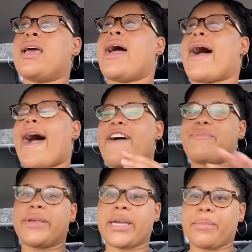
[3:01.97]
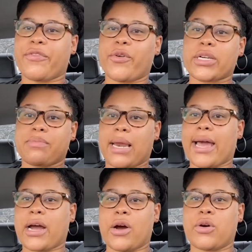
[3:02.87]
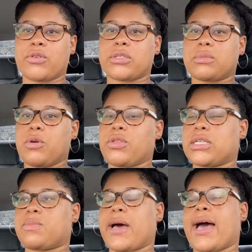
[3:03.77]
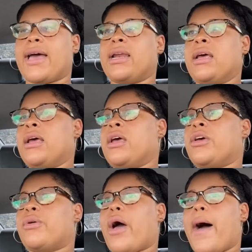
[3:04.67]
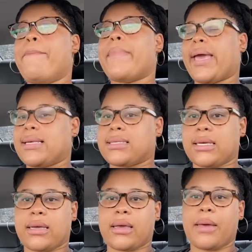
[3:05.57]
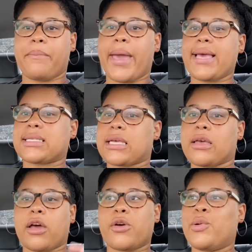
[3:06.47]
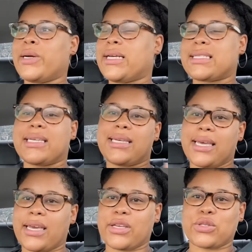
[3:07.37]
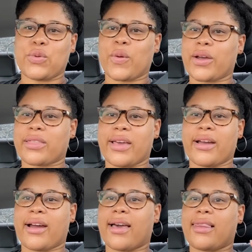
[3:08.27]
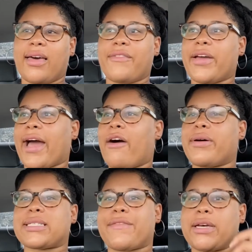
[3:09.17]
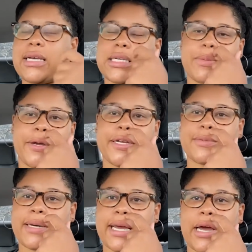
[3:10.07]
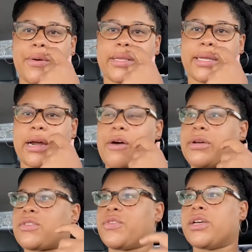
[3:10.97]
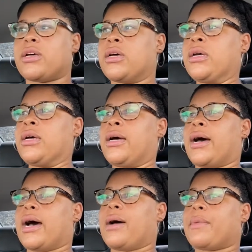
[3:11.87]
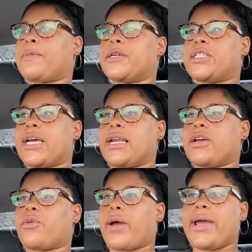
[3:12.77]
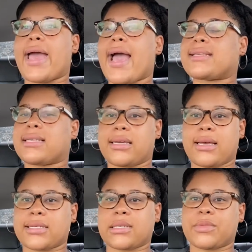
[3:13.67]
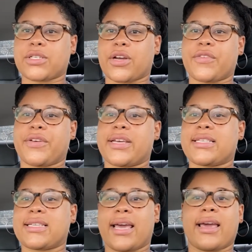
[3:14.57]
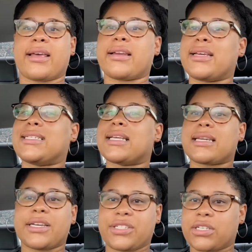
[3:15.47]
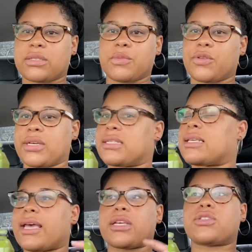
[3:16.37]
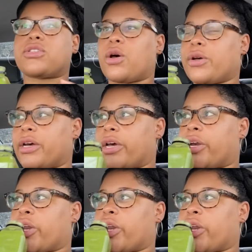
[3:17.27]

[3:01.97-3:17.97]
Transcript: I've been here before. It's black owned smoothie spot. Amazing, amazing queens and kings who work there. I love it. I always have a good experience when I go in there. I always feel um, appreciated great, excellent customer service and delicious smoothies. Like, so good.